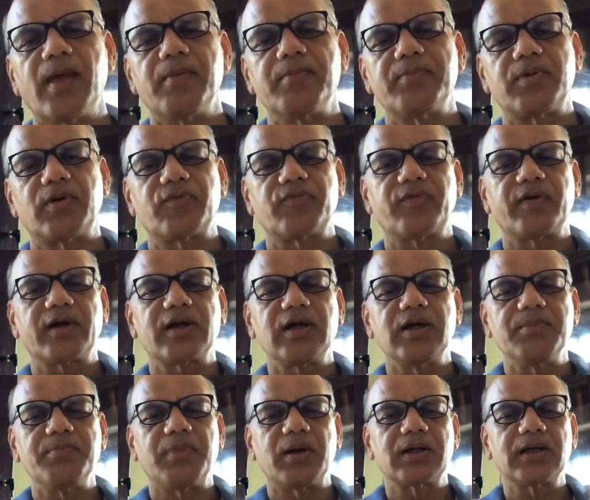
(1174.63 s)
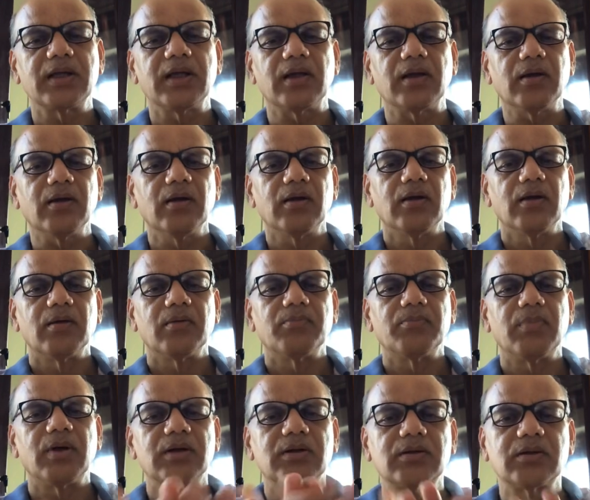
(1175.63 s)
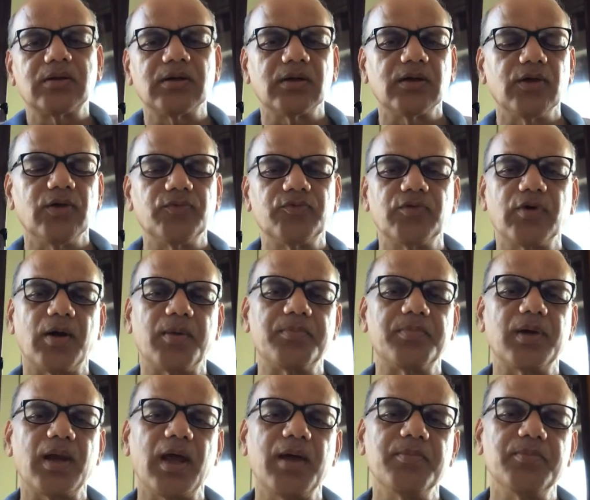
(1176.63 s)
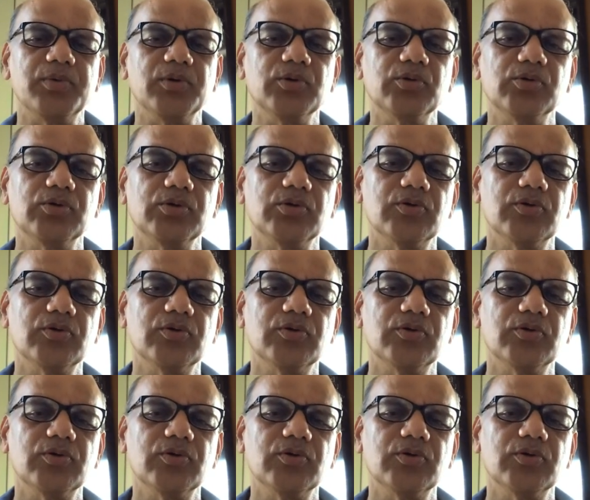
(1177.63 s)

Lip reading: perfectly butting, but if you apply glue,